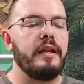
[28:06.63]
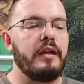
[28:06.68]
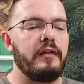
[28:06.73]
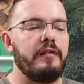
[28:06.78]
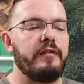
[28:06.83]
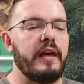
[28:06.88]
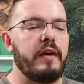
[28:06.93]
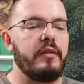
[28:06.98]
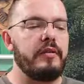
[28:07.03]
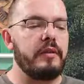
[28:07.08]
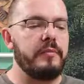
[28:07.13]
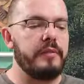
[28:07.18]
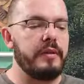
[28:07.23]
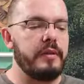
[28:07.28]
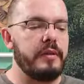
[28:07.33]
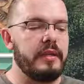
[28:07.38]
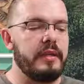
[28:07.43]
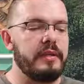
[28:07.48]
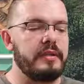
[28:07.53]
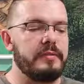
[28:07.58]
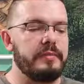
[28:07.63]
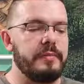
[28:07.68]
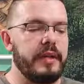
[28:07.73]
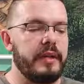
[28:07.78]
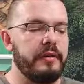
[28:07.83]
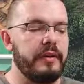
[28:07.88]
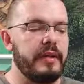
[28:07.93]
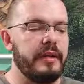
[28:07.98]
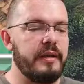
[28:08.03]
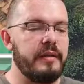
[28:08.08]
how the building is
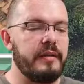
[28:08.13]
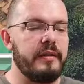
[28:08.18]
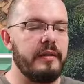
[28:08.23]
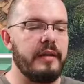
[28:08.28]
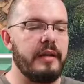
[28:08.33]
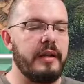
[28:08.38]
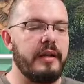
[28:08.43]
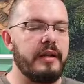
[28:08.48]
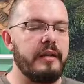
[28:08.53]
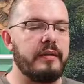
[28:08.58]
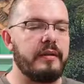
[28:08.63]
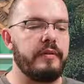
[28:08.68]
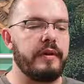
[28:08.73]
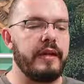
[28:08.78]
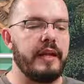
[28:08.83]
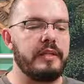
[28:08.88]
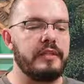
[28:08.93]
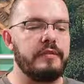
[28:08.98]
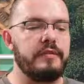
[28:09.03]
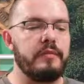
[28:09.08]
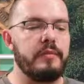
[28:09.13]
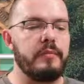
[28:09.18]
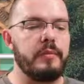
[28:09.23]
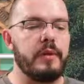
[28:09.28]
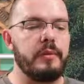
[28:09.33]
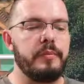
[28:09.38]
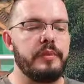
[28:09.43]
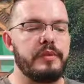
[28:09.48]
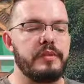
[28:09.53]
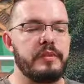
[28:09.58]
buried and creates for
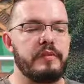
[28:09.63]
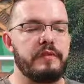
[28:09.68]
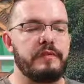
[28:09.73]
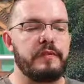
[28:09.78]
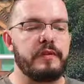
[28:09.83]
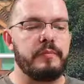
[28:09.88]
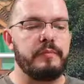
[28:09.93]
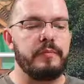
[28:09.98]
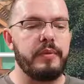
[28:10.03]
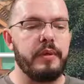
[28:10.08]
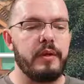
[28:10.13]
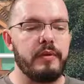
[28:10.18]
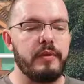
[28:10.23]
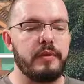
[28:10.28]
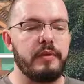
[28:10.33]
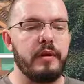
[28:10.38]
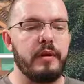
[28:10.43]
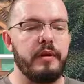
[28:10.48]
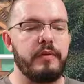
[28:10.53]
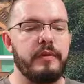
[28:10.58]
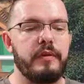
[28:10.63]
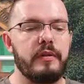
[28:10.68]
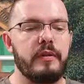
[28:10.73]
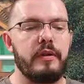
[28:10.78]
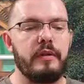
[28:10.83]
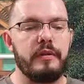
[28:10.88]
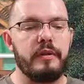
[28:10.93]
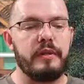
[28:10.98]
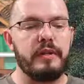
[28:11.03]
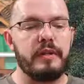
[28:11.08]
moments of plant growth
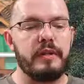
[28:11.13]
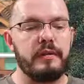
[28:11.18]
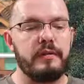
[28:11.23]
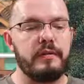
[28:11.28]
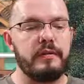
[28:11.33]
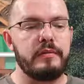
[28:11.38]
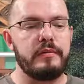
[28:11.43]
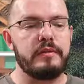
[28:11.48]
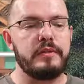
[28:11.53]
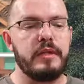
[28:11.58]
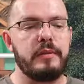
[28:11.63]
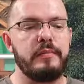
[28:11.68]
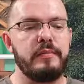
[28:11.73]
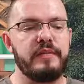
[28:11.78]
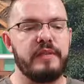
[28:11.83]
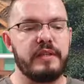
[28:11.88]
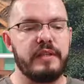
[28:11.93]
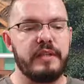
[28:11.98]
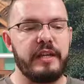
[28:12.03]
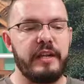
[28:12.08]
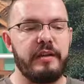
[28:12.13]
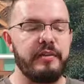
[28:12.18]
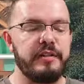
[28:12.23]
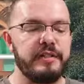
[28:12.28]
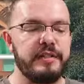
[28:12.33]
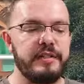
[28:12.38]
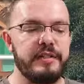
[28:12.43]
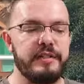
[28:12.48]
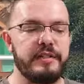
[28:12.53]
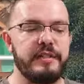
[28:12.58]
on some of the
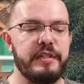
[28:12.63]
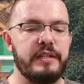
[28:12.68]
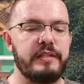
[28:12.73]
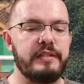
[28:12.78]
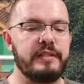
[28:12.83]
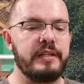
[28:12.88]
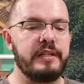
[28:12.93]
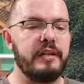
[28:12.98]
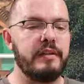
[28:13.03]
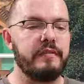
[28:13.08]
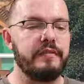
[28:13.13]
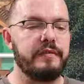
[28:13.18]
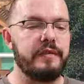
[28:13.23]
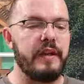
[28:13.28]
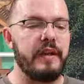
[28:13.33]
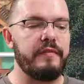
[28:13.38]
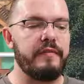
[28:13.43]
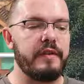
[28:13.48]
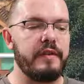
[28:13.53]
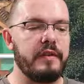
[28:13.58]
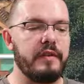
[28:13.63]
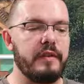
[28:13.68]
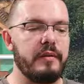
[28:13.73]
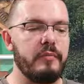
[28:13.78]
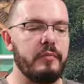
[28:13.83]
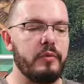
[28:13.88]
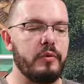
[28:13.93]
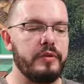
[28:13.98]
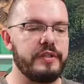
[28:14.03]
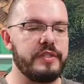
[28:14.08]
terraces instead of having
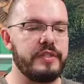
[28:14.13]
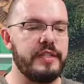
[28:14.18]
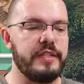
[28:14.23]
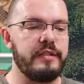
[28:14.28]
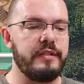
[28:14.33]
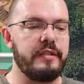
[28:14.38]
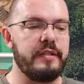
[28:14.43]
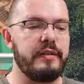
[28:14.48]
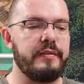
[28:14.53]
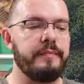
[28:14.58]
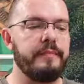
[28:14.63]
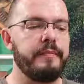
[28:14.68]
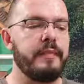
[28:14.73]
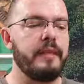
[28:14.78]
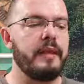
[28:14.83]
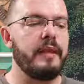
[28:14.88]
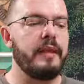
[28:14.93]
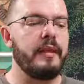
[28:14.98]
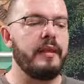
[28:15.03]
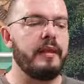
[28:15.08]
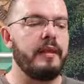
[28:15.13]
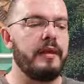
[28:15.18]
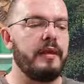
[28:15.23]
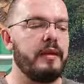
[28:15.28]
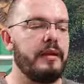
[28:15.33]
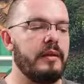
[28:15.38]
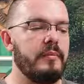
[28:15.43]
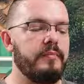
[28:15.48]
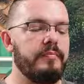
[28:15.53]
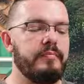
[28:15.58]
more seating.
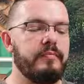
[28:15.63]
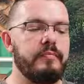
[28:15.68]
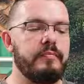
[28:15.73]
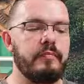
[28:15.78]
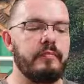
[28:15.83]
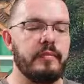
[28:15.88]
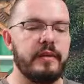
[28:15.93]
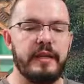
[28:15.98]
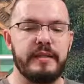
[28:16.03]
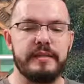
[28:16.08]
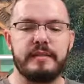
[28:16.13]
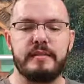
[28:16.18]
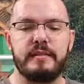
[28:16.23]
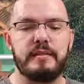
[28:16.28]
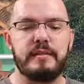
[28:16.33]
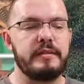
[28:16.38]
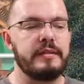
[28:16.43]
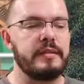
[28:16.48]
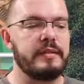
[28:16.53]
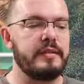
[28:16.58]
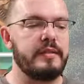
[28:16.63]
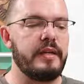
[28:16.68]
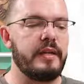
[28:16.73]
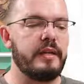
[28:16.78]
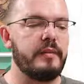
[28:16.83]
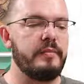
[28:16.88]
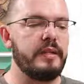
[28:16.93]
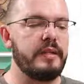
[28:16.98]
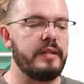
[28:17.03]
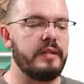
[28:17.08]
Yes,
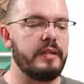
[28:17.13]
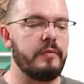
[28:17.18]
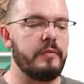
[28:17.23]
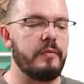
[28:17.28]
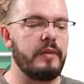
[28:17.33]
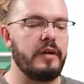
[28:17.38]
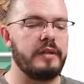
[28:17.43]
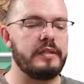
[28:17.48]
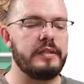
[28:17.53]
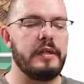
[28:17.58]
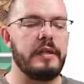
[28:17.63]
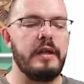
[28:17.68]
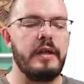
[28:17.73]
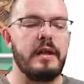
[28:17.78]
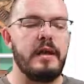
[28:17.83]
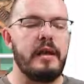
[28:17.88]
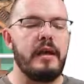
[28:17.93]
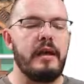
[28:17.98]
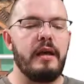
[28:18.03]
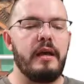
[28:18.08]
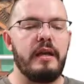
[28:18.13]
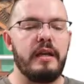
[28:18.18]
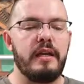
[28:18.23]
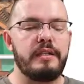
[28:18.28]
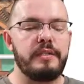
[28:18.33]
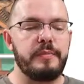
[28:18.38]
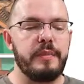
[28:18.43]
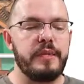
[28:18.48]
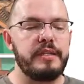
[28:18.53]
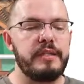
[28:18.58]
sustainability-wise,
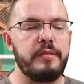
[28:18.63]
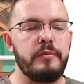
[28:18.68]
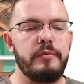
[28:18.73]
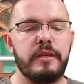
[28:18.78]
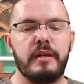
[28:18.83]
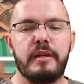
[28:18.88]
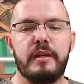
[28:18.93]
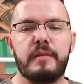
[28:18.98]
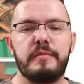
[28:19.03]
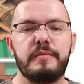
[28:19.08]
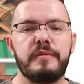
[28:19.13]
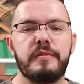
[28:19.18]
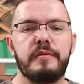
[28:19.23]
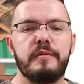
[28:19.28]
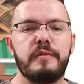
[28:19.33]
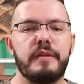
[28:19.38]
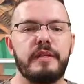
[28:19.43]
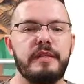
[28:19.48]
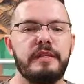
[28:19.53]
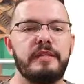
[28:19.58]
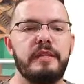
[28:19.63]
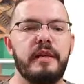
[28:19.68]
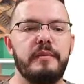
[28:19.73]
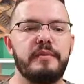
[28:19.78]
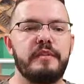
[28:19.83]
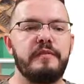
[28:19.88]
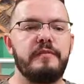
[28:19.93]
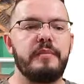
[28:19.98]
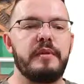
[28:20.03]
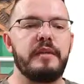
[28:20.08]
especially when it comes to these
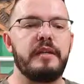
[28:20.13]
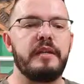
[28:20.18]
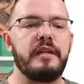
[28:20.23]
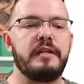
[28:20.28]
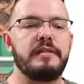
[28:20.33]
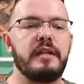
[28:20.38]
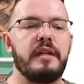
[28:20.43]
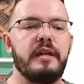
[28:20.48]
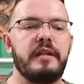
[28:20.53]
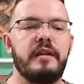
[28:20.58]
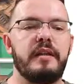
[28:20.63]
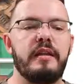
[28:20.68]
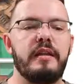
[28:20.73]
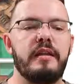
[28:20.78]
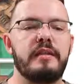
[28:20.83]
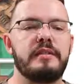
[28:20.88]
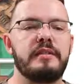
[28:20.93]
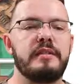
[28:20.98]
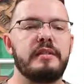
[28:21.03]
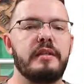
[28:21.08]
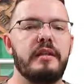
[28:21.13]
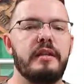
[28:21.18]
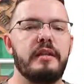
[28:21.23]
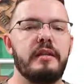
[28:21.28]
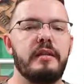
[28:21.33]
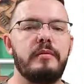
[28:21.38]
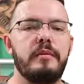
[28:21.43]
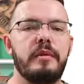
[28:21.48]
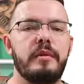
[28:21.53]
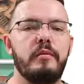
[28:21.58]
types of buildings, I think it's a
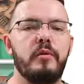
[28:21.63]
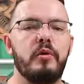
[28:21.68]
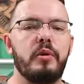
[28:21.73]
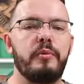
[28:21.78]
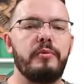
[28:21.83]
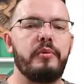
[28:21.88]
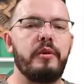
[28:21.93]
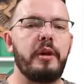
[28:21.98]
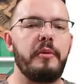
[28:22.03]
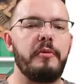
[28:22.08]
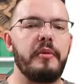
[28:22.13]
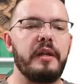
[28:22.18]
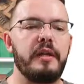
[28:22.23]
little bit more appropriate